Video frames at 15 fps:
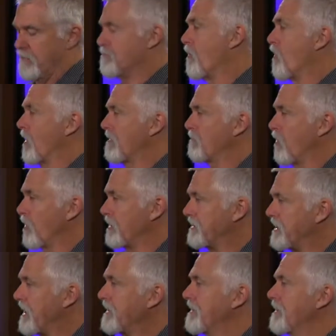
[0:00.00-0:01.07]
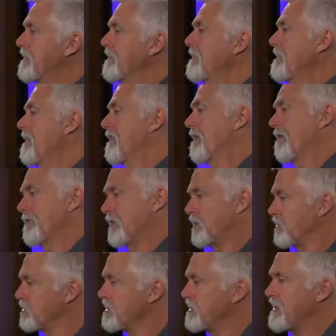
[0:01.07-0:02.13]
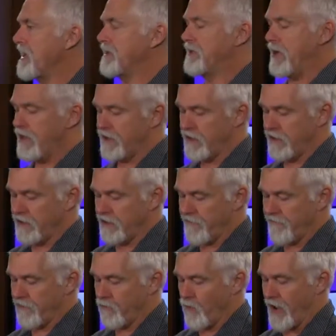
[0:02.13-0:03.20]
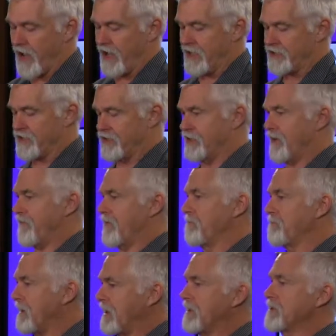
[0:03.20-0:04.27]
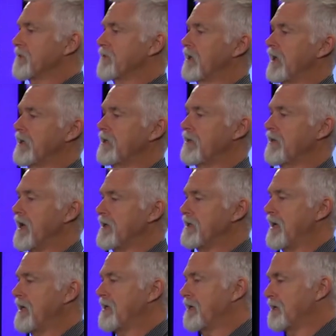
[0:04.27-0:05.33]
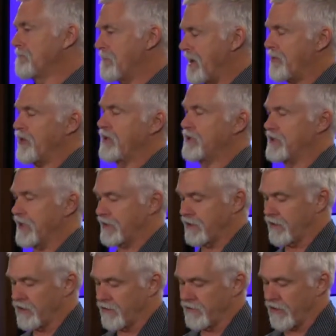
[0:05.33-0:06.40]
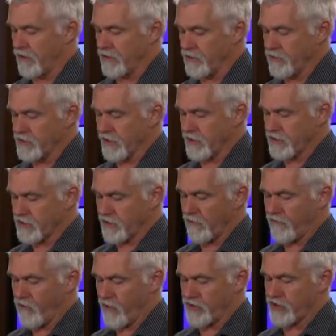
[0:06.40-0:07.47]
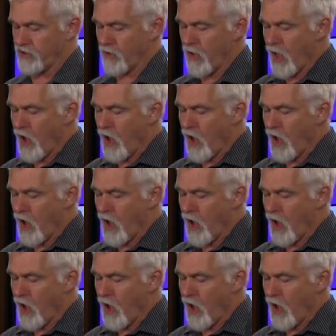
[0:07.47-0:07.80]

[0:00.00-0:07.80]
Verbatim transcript: more and more data. Uh, they're using that data in different ways. There's different means of collecting that data and methods that they're, they're using and so forth. So